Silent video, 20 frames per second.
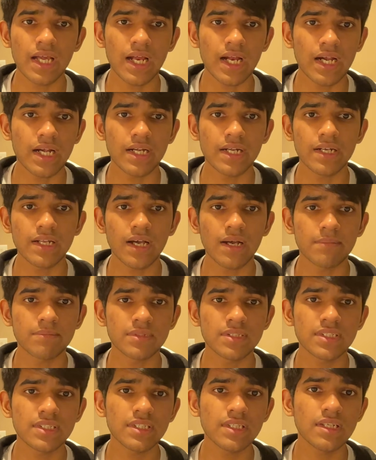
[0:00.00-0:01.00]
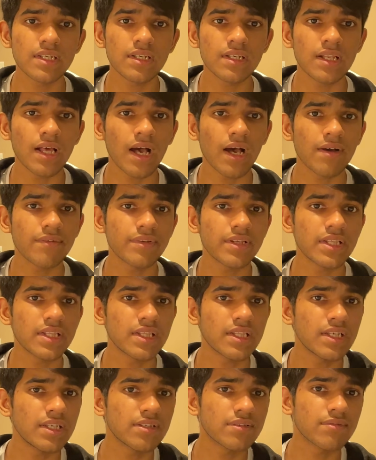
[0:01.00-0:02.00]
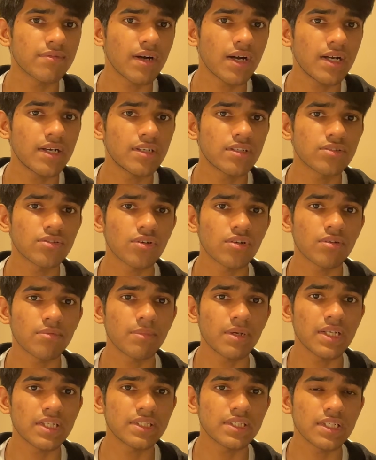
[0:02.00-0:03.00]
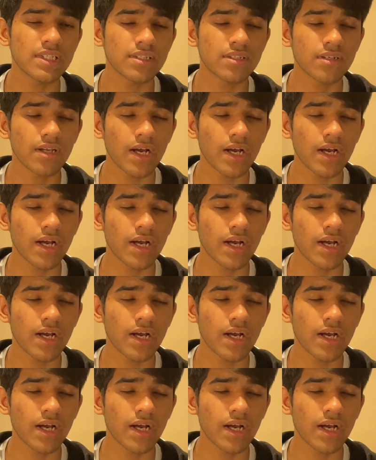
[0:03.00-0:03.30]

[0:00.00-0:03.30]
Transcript: And I'm still having these wires on my chest,